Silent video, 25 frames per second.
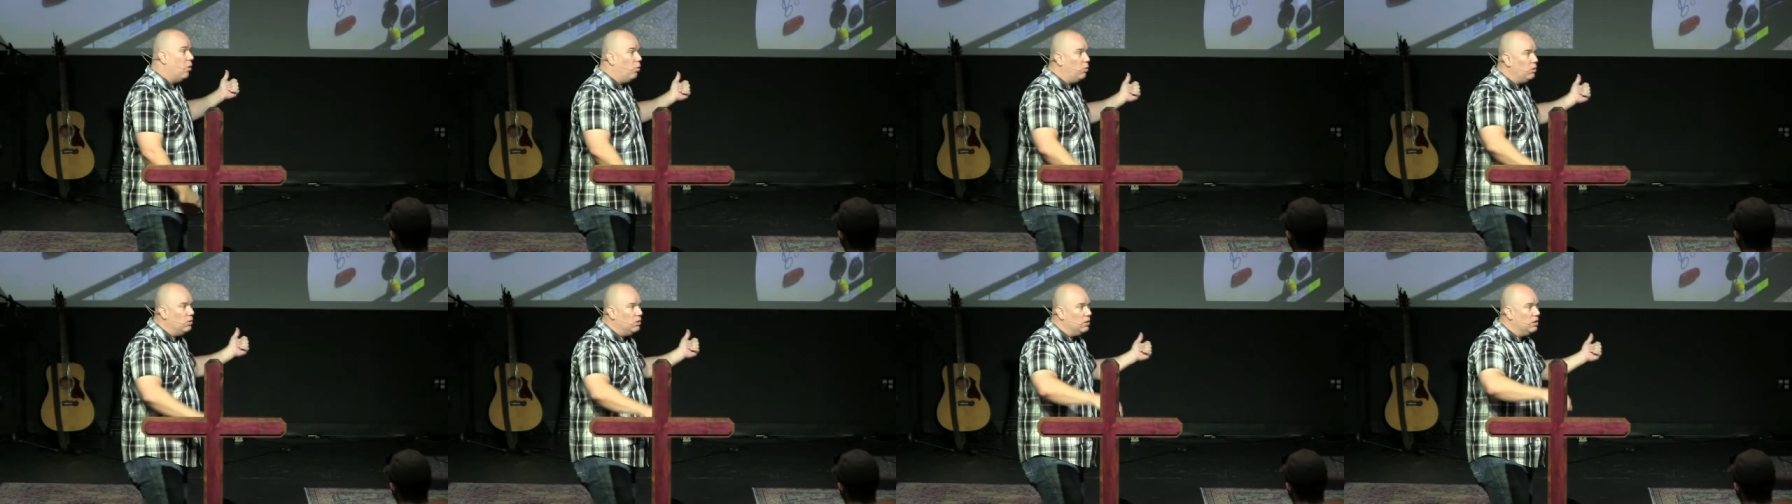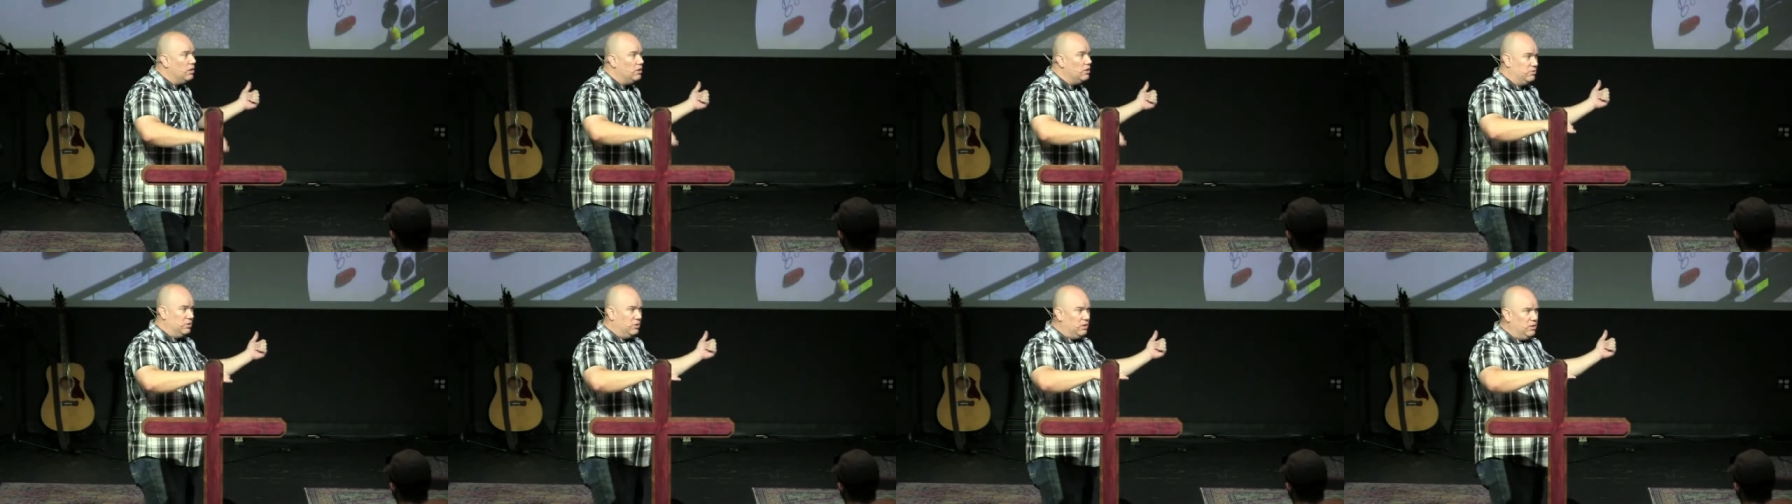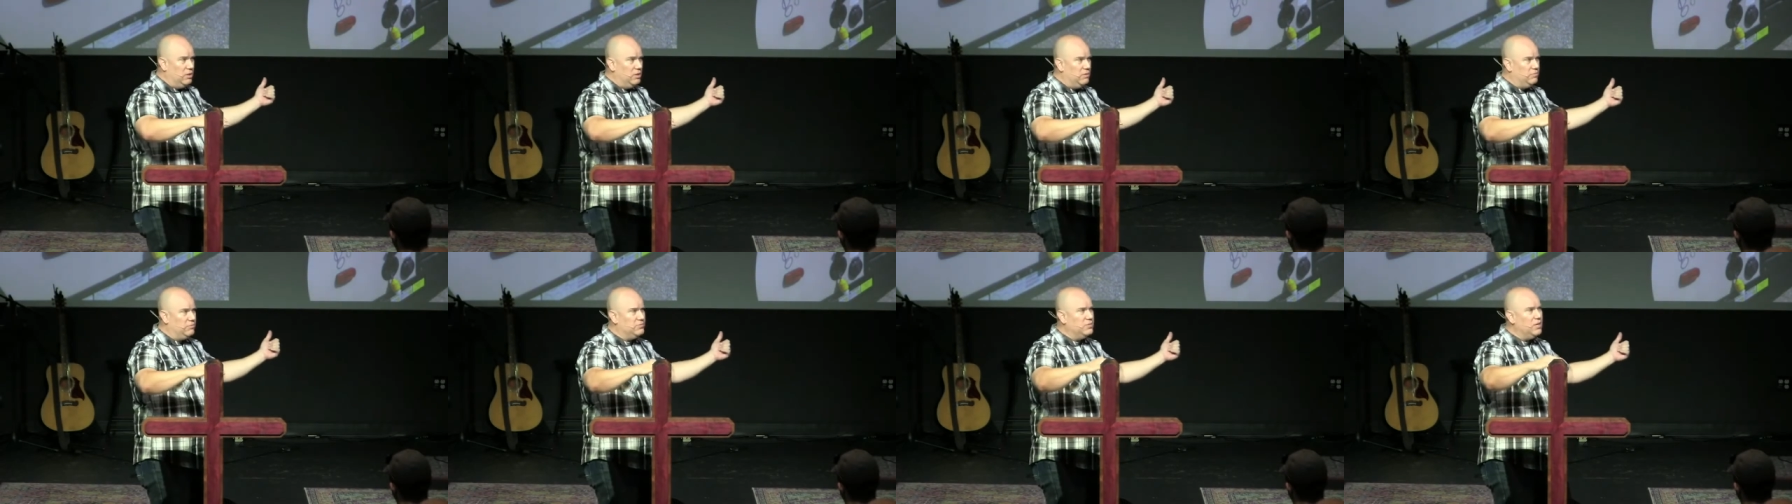or to
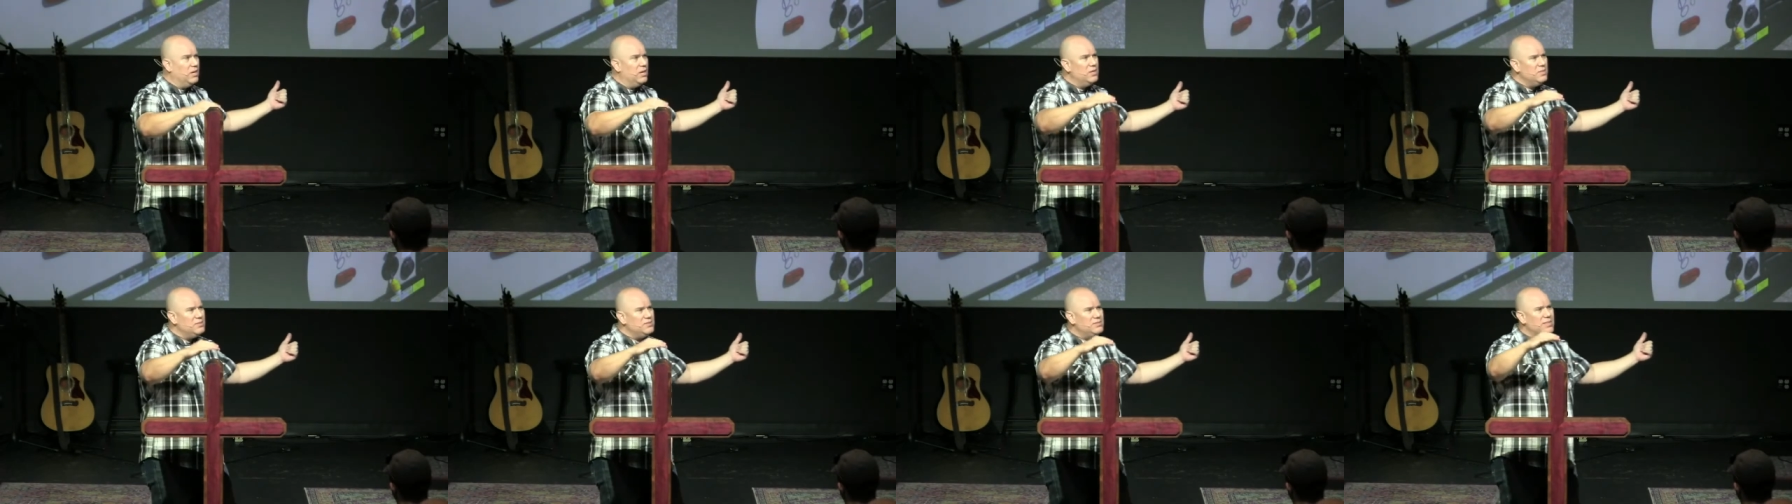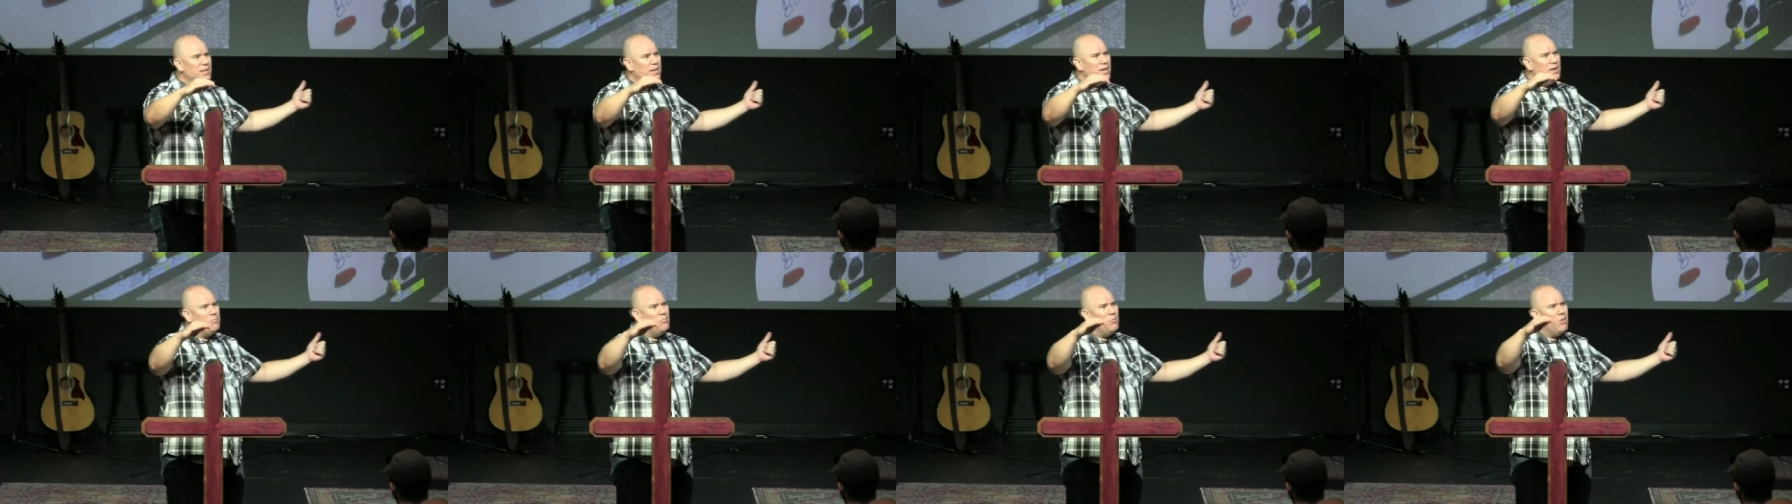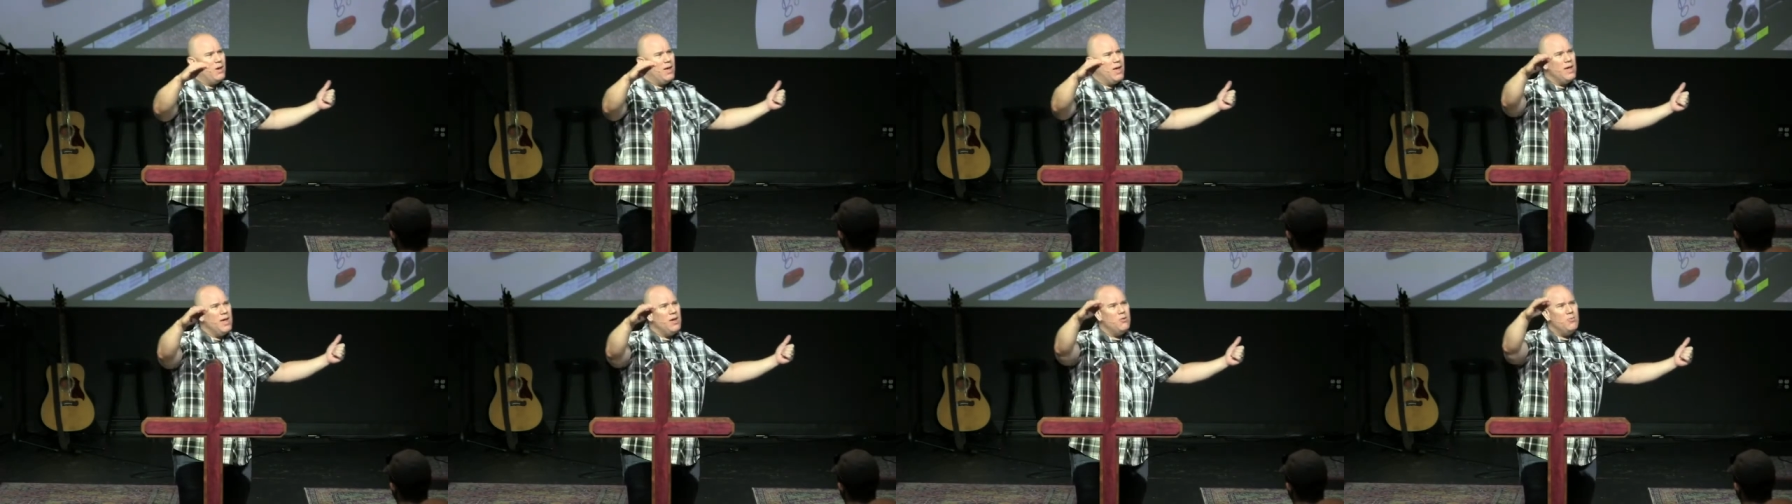lift us
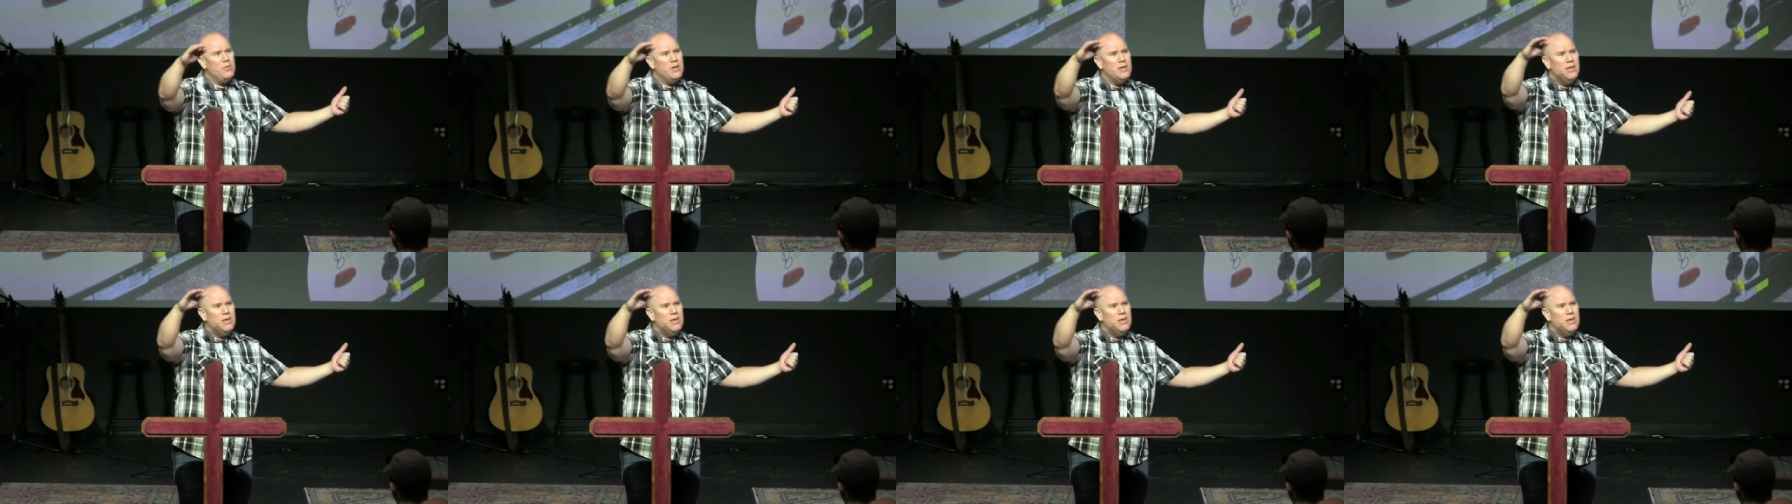up where